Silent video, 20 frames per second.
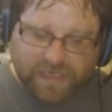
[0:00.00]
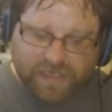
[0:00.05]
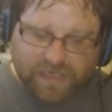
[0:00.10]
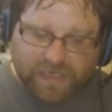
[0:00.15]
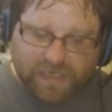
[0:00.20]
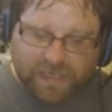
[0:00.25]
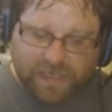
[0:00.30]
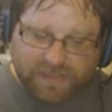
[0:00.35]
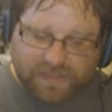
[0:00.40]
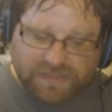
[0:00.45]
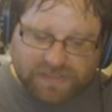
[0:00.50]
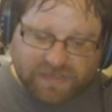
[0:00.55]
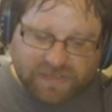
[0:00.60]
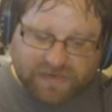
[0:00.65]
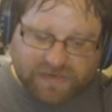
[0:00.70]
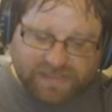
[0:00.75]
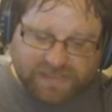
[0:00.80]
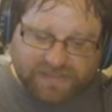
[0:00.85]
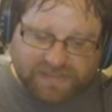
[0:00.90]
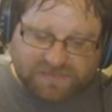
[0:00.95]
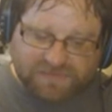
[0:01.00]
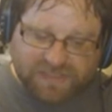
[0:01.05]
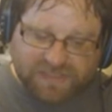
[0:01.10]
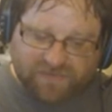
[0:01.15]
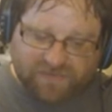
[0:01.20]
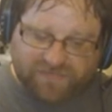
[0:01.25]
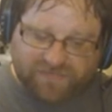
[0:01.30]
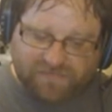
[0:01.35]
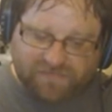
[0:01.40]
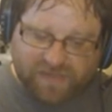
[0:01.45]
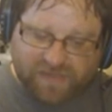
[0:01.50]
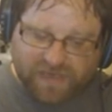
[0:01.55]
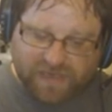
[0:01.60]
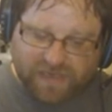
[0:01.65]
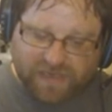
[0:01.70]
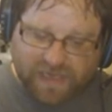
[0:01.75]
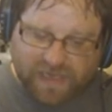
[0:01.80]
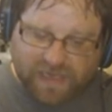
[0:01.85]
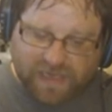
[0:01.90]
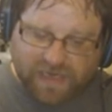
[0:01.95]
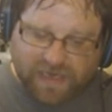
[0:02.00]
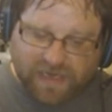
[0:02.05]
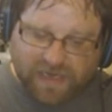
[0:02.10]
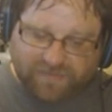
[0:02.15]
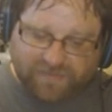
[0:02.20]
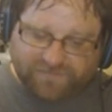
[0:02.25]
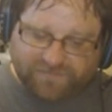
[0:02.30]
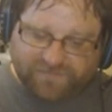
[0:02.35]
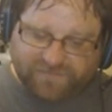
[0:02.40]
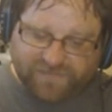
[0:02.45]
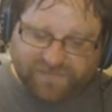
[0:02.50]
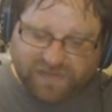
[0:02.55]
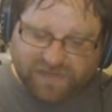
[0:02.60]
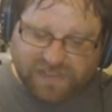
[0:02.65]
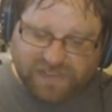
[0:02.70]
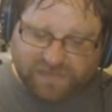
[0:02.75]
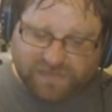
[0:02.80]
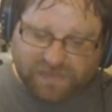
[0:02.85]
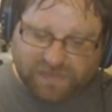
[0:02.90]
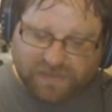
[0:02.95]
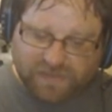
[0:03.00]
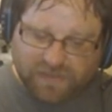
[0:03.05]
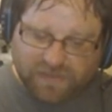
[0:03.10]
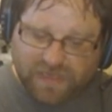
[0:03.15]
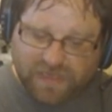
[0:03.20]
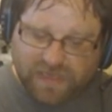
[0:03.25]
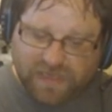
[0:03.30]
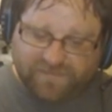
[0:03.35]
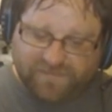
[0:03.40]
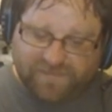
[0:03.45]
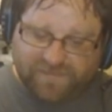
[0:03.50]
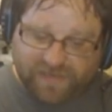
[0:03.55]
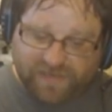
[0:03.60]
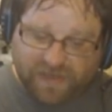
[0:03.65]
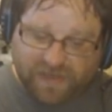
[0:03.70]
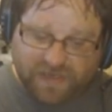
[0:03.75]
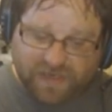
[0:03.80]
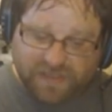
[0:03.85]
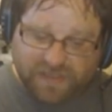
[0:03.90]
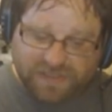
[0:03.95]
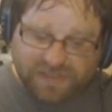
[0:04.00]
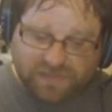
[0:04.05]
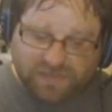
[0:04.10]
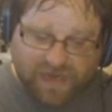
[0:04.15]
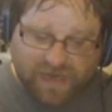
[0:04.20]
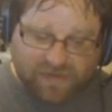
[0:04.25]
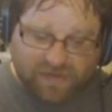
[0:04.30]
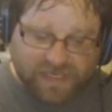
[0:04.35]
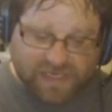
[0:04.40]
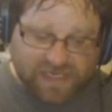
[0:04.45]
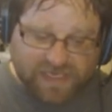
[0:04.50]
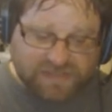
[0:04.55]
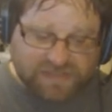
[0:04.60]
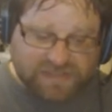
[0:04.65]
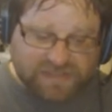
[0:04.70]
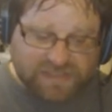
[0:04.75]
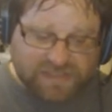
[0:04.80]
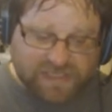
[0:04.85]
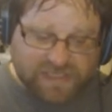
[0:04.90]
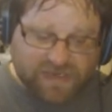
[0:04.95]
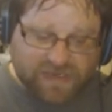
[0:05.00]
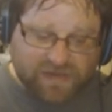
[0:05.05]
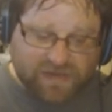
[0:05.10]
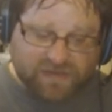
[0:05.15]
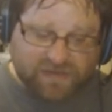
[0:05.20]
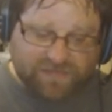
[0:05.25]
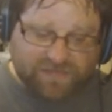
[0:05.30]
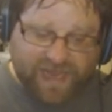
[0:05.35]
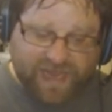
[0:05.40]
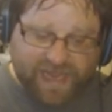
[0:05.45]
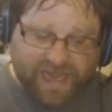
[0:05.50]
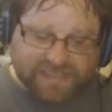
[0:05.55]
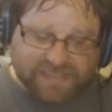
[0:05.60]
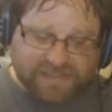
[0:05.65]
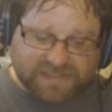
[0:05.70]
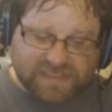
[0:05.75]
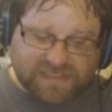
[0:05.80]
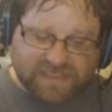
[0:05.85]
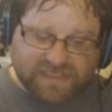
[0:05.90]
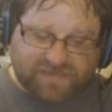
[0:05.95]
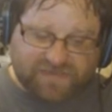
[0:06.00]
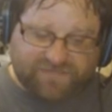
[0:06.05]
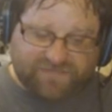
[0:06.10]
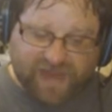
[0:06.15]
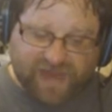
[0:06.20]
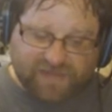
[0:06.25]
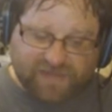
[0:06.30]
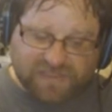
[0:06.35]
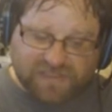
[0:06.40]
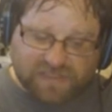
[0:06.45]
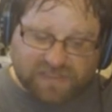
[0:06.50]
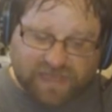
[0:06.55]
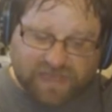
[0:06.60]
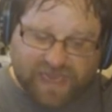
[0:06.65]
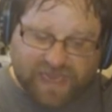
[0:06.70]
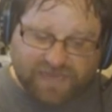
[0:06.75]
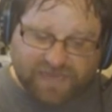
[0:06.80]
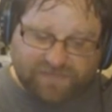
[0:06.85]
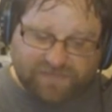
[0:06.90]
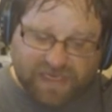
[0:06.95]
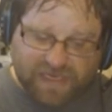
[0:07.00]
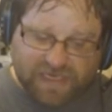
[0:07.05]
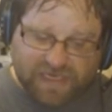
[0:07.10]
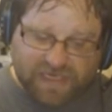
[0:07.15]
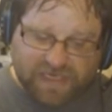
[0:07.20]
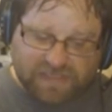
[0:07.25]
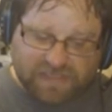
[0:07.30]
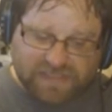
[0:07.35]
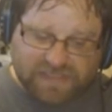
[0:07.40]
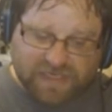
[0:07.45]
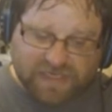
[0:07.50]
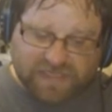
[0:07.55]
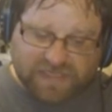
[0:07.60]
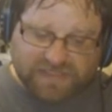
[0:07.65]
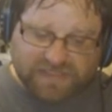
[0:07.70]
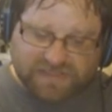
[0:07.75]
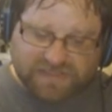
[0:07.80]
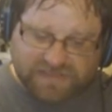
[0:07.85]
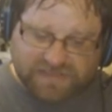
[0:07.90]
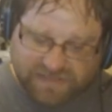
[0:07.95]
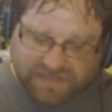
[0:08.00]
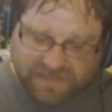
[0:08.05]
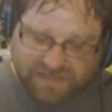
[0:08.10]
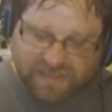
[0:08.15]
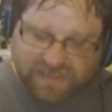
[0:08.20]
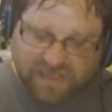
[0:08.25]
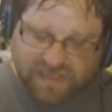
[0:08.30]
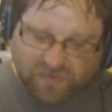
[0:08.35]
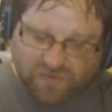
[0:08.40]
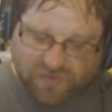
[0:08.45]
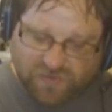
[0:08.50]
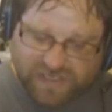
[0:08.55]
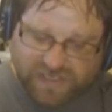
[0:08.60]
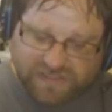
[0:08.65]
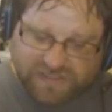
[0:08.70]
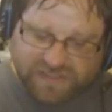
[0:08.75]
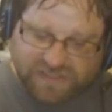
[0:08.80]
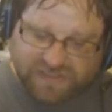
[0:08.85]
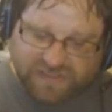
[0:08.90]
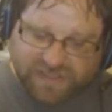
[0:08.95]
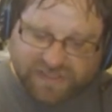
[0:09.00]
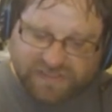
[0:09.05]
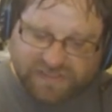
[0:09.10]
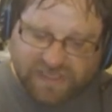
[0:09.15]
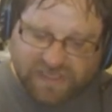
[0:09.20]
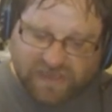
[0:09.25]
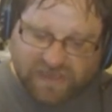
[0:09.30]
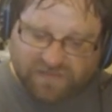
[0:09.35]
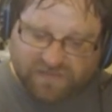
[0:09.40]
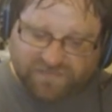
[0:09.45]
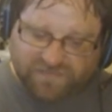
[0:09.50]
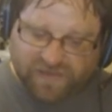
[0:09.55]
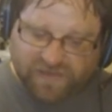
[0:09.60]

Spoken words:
integrates himself among comfortable, familiar surroundings of the past, the famed Clyde Beatty Circus, when a series of